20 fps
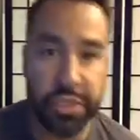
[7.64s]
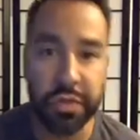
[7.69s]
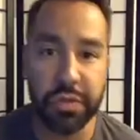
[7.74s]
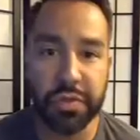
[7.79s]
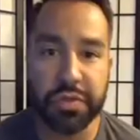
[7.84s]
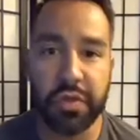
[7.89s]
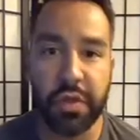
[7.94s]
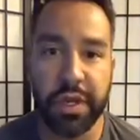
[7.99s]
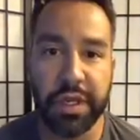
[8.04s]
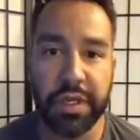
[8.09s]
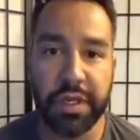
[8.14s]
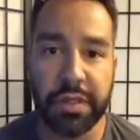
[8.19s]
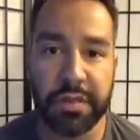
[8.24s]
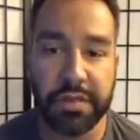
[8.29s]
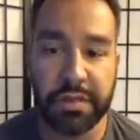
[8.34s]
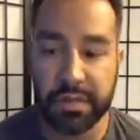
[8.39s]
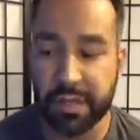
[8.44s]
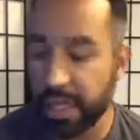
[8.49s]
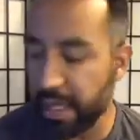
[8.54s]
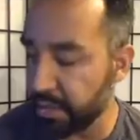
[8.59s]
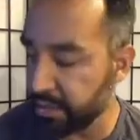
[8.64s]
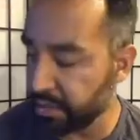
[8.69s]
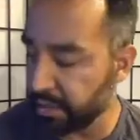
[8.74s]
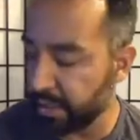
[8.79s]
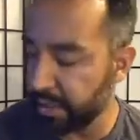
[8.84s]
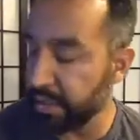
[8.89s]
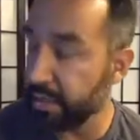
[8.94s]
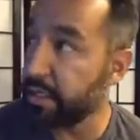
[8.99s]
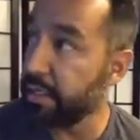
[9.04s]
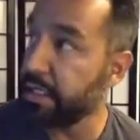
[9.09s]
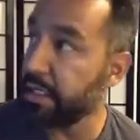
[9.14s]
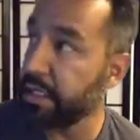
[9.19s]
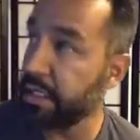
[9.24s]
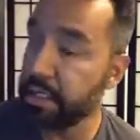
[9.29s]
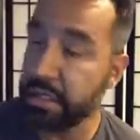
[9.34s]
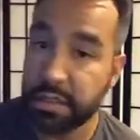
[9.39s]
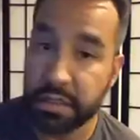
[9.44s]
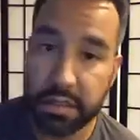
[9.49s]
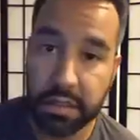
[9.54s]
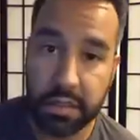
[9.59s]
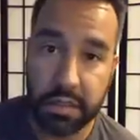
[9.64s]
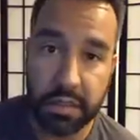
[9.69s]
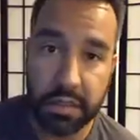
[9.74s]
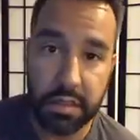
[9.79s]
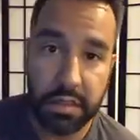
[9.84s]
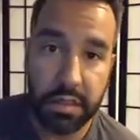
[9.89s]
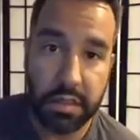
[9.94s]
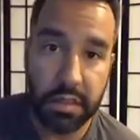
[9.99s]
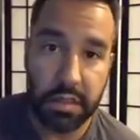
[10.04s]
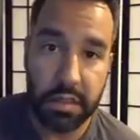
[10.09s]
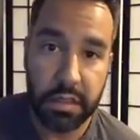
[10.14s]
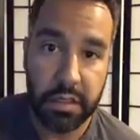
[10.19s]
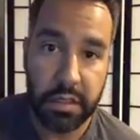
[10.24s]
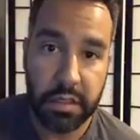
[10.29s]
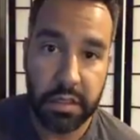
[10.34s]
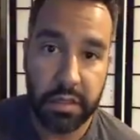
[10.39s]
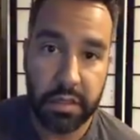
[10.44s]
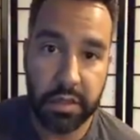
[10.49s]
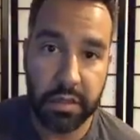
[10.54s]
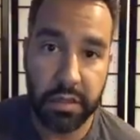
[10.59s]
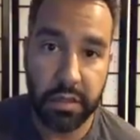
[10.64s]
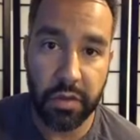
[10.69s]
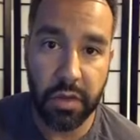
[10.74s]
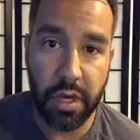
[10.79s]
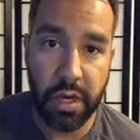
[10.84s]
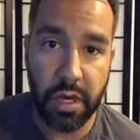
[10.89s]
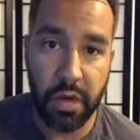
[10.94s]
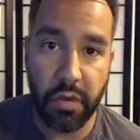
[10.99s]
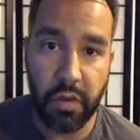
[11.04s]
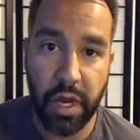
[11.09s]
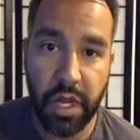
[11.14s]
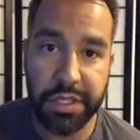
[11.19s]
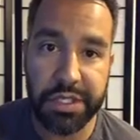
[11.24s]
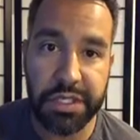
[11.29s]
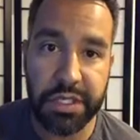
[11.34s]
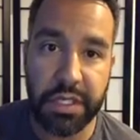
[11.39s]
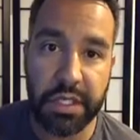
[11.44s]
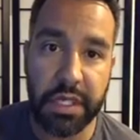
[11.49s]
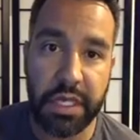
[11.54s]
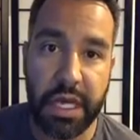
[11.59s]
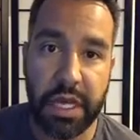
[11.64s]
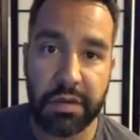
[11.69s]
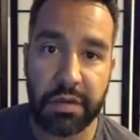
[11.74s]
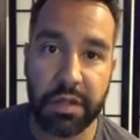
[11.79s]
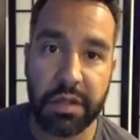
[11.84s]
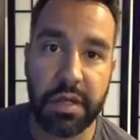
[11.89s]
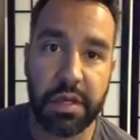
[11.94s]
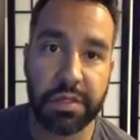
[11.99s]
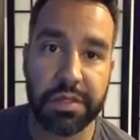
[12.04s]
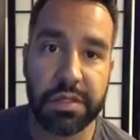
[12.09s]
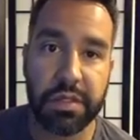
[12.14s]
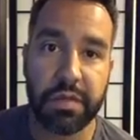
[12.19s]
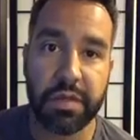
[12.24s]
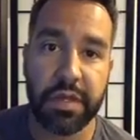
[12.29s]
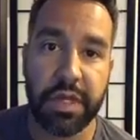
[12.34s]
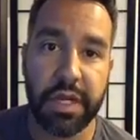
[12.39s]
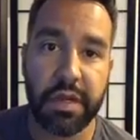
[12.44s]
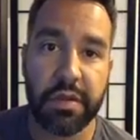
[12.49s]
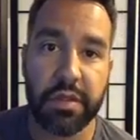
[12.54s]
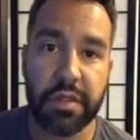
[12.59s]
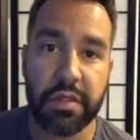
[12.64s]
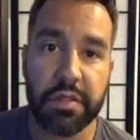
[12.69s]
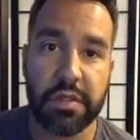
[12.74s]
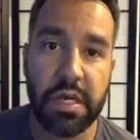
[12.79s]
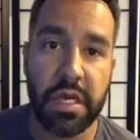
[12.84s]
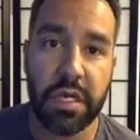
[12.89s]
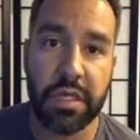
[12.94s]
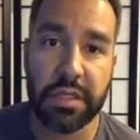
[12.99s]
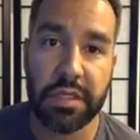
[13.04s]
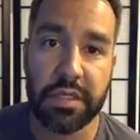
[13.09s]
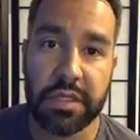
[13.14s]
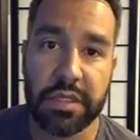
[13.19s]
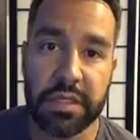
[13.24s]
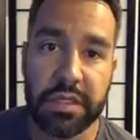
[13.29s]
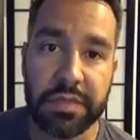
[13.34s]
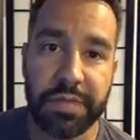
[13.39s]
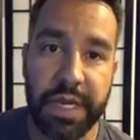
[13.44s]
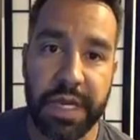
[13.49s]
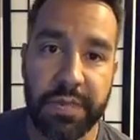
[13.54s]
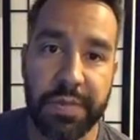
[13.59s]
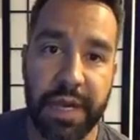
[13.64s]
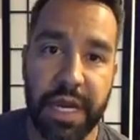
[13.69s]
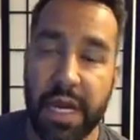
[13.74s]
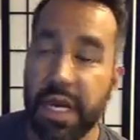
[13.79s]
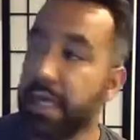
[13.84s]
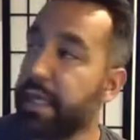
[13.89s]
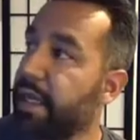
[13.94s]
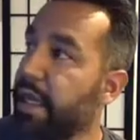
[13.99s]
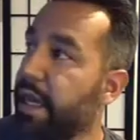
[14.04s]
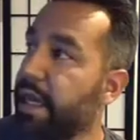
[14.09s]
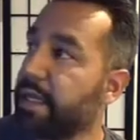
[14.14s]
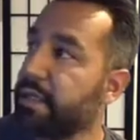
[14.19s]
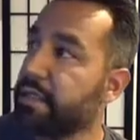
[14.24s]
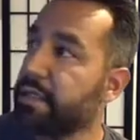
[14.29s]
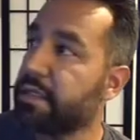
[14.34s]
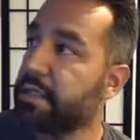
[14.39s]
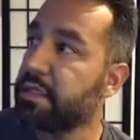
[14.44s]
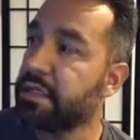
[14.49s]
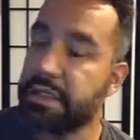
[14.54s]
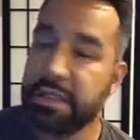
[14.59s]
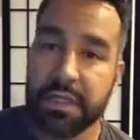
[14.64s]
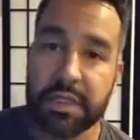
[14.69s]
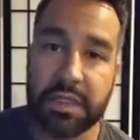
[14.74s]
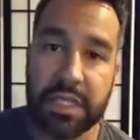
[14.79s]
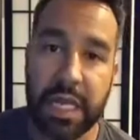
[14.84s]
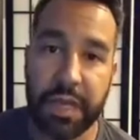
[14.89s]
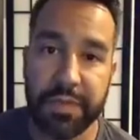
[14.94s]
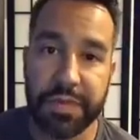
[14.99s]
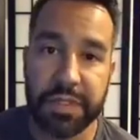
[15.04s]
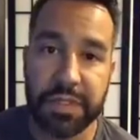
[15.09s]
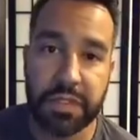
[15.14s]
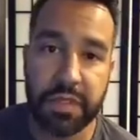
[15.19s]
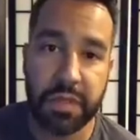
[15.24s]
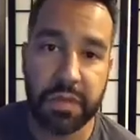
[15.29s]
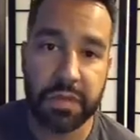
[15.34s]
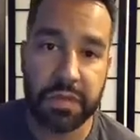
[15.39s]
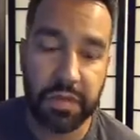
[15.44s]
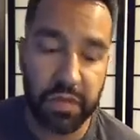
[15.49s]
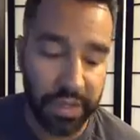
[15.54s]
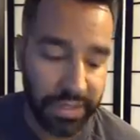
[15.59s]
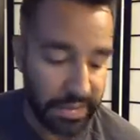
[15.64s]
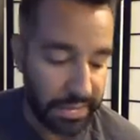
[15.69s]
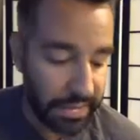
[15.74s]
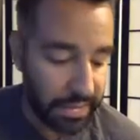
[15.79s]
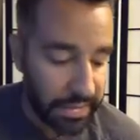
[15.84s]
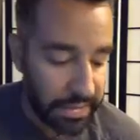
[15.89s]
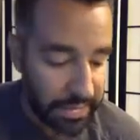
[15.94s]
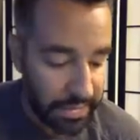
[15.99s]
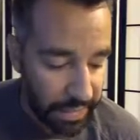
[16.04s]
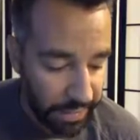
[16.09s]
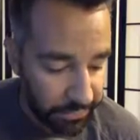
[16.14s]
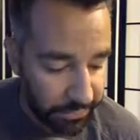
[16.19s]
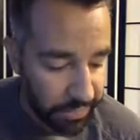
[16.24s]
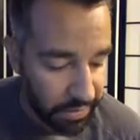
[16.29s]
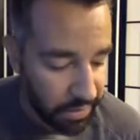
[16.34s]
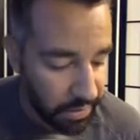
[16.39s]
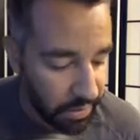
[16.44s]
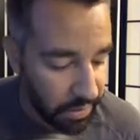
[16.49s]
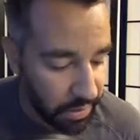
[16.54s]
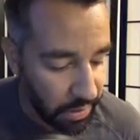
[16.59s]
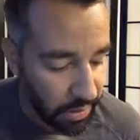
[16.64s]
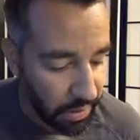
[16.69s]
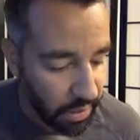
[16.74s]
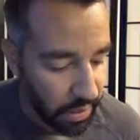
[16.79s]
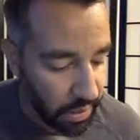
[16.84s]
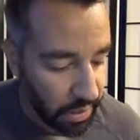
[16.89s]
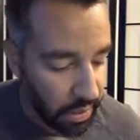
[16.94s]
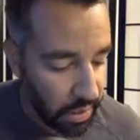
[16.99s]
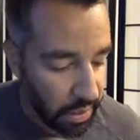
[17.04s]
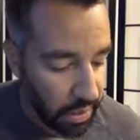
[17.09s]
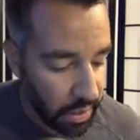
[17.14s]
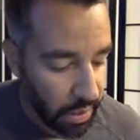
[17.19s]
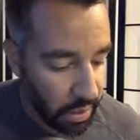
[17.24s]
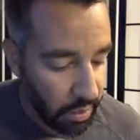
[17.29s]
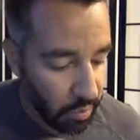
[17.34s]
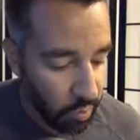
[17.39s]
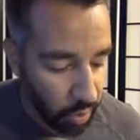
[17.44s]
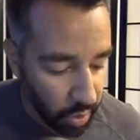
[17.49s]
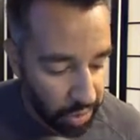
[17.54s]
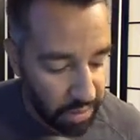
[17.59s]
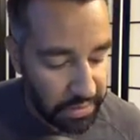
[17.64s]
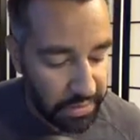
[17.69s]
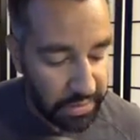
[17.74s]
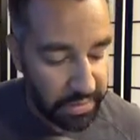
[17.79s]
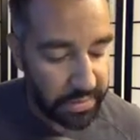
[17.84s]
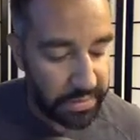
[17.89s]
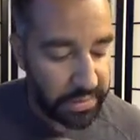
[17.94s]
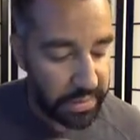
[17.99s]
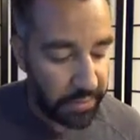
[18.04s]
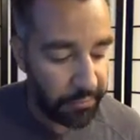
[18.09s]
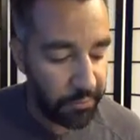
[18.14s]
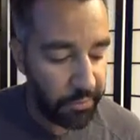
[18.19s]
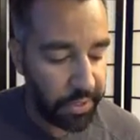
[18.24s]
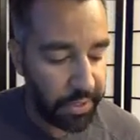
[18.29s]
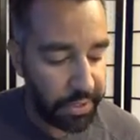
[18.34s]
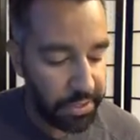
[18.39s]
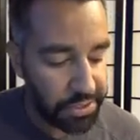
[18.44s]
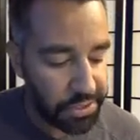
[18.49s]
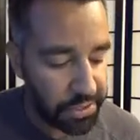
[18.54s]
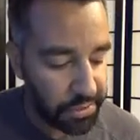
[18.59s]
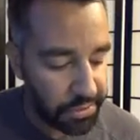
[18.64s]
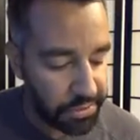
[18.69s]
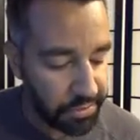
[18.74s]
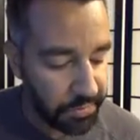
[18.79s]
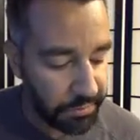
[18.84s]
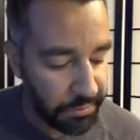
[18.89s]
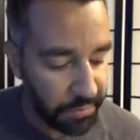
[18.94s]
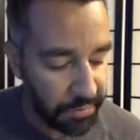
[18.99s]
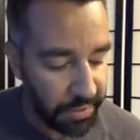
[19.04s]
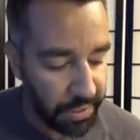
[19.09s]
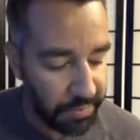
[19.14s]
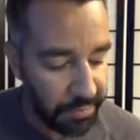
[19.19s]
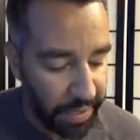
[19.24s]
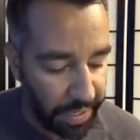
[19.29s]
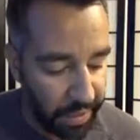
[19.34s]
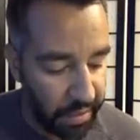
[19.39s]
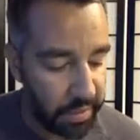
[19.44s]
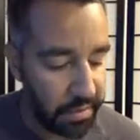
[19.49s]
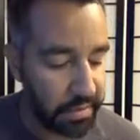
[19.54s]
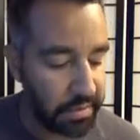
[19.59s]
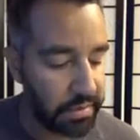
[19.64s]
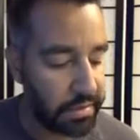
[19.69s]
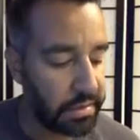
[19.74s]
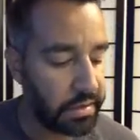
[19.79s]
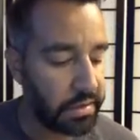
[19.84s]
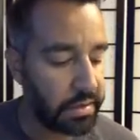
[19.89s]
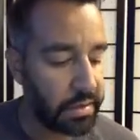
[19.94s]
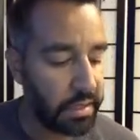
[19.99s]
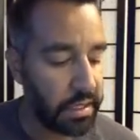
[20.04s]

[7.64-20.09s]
20th, 2018. You are watching Counterculture with Aaron Lujan. This is my podcast. This is episode 27. Worse than separating children from their parents